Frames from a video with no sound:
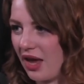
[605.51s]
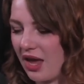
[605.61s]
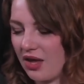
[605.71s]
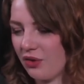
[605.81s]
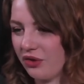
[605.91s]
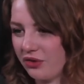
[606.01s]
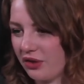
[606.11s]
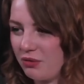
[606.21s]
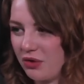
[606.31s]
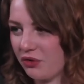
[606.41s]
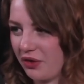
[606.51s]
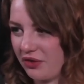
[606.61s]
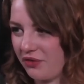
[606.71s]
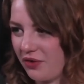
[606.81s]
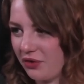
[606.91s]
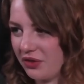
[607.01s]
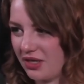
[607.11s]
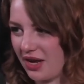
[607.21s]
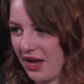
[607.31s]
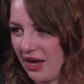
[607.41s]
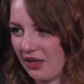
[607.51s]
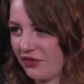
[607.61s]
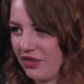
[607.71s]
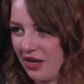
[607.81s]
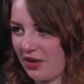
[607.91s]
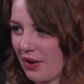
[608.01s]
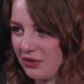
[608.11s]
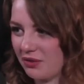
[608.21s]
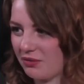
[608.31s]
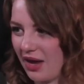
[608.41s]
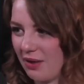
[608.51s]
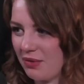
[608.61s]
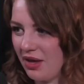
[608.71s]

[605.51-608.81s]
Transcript: "Hey, you looked really beautiful at the funeral today. I'd love to take you out sometime."